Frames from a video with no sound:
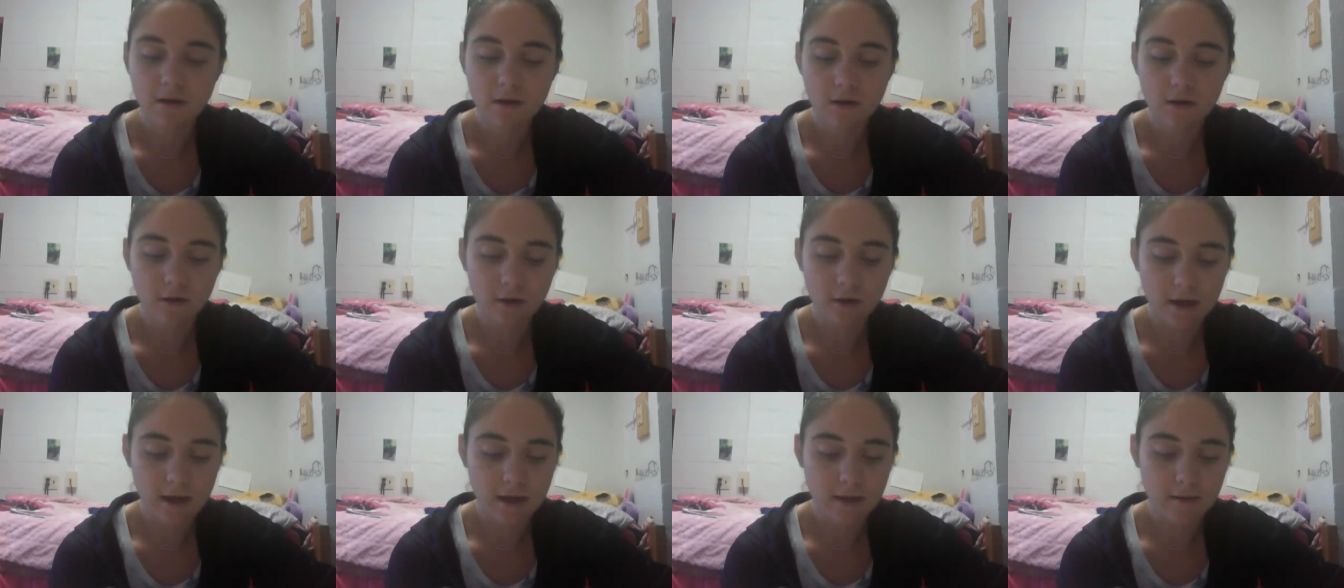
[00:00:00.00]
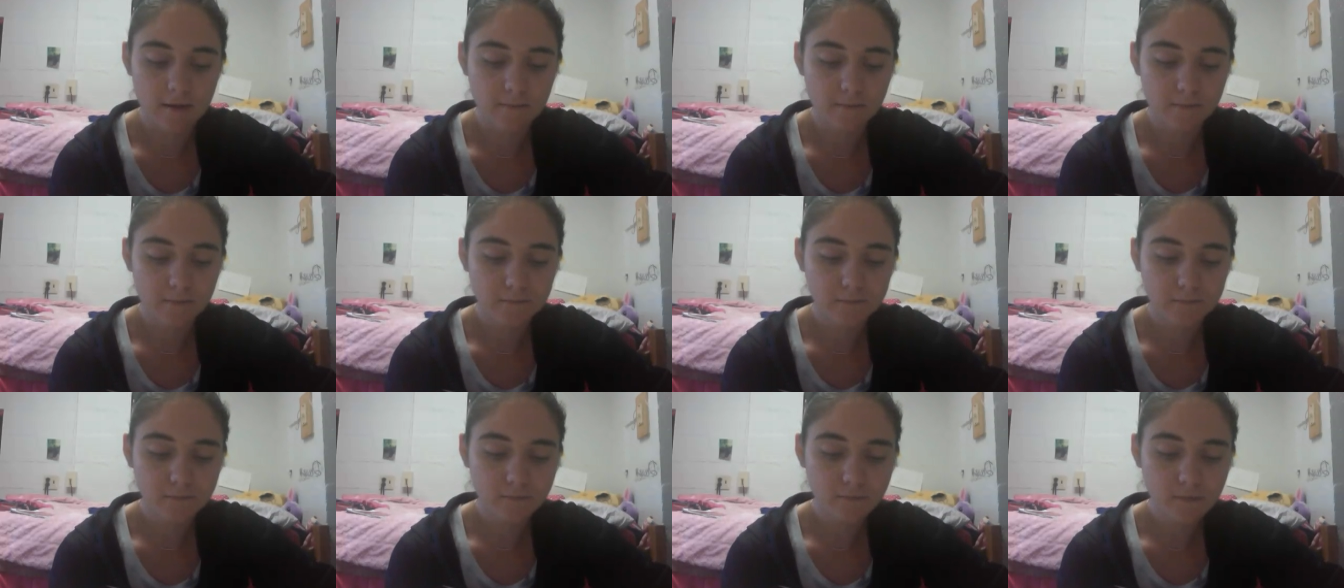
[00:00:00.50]
Okay?
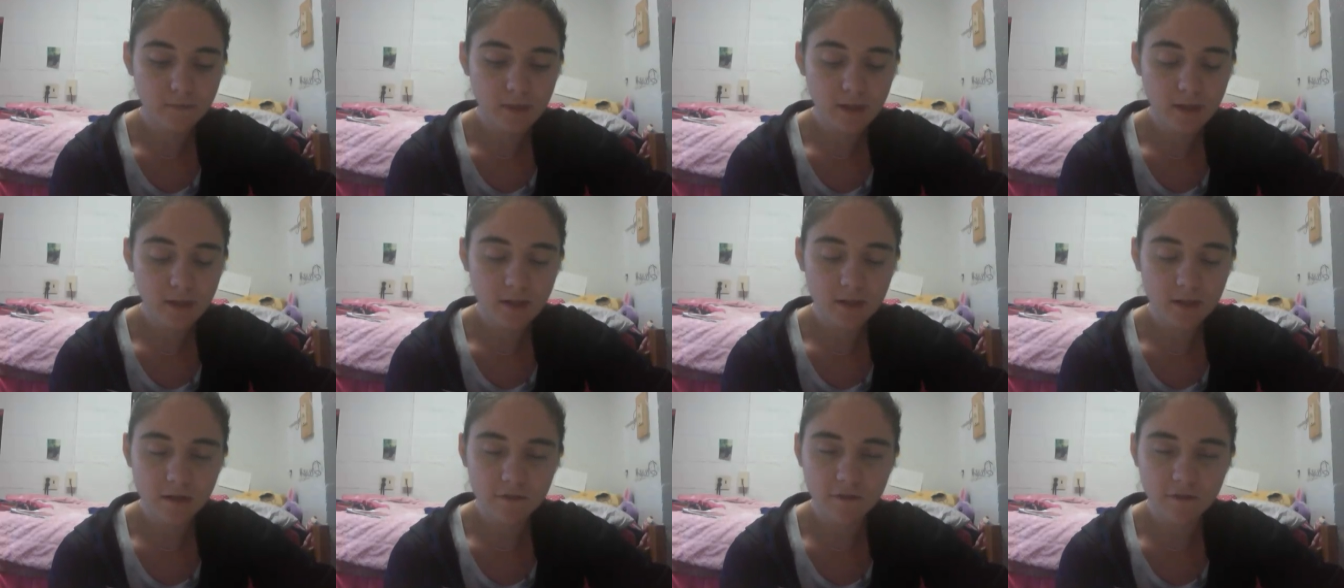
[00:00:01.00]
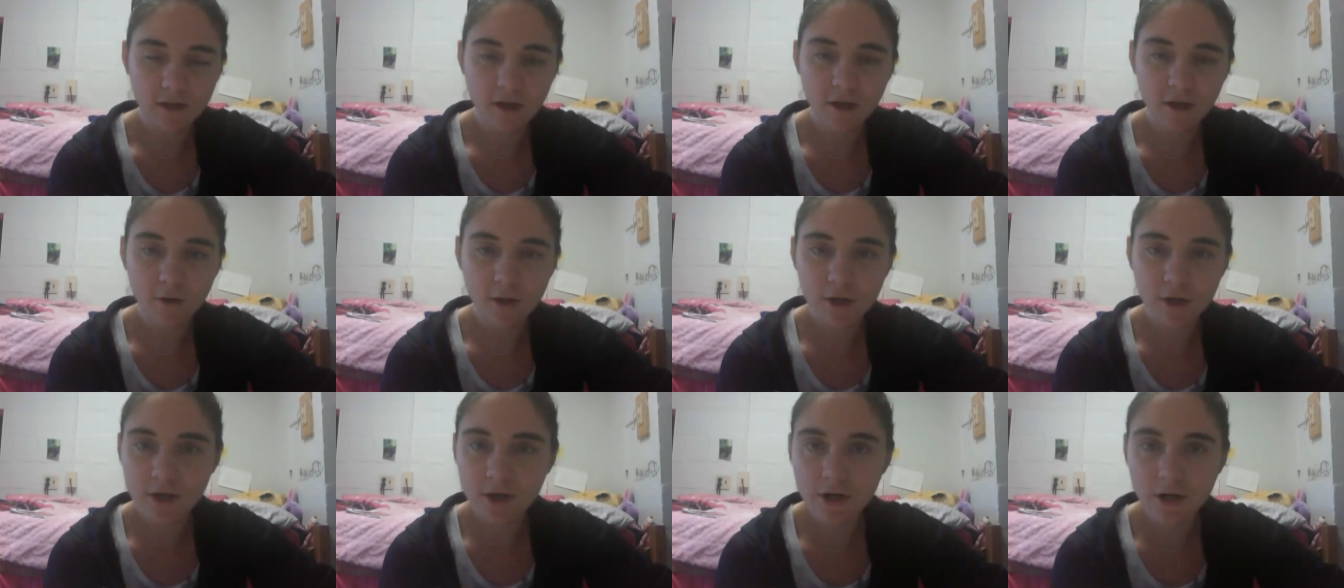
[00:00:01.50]
And if I go
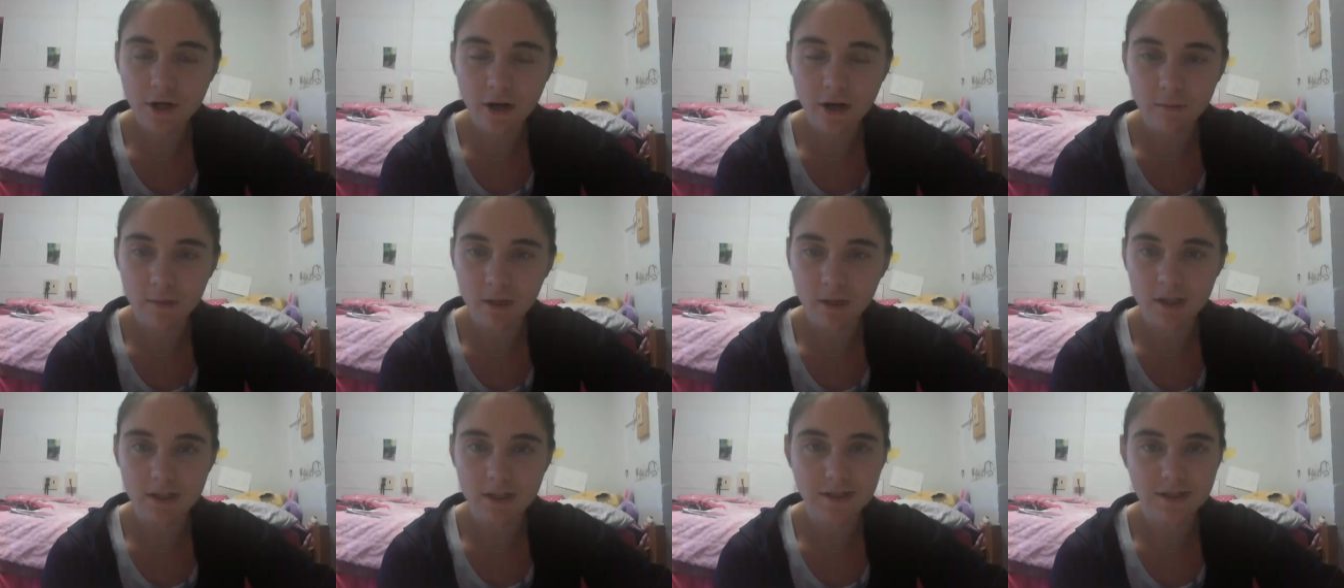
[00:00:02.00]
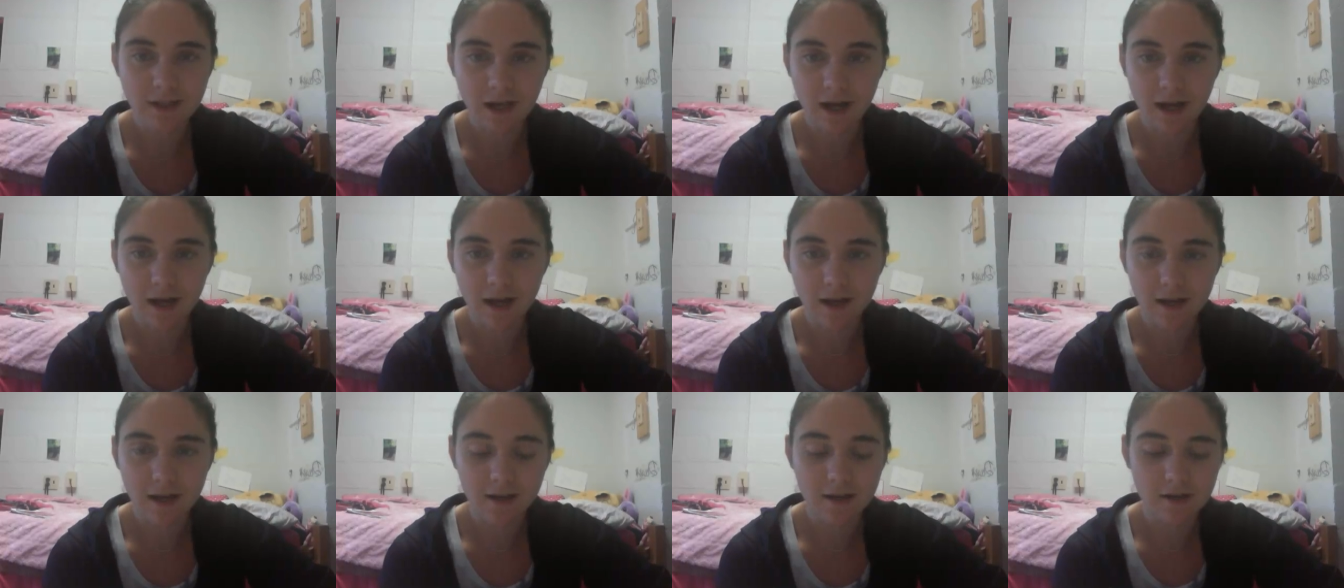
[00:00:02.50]
under, I'm not going to
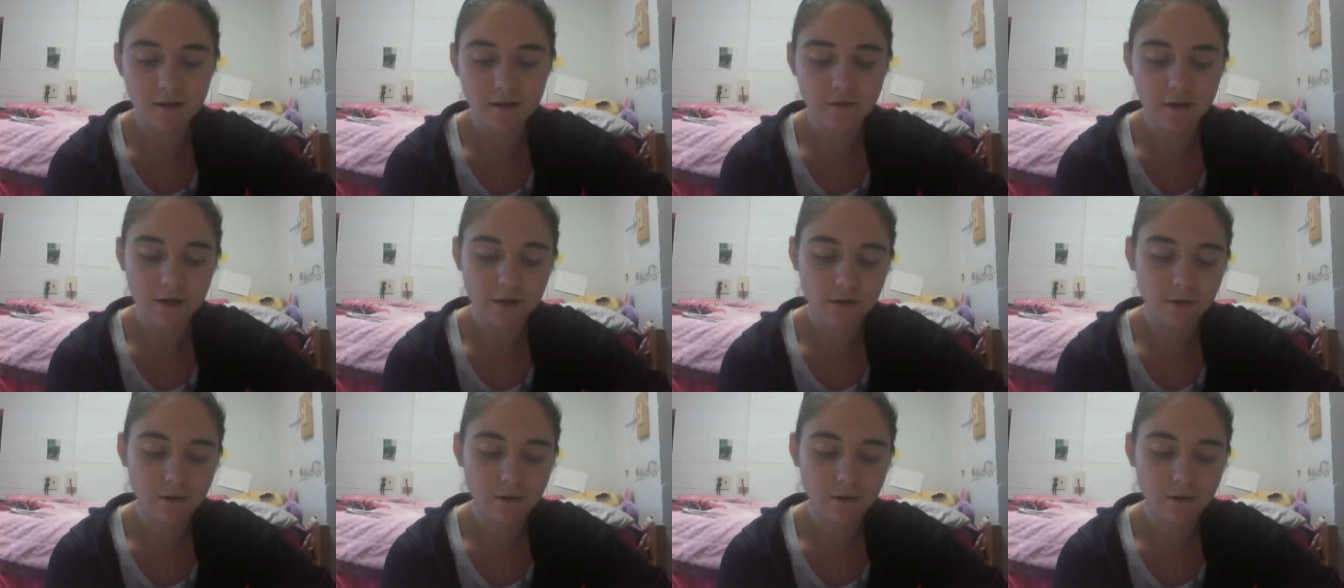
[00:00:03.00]
die, and if I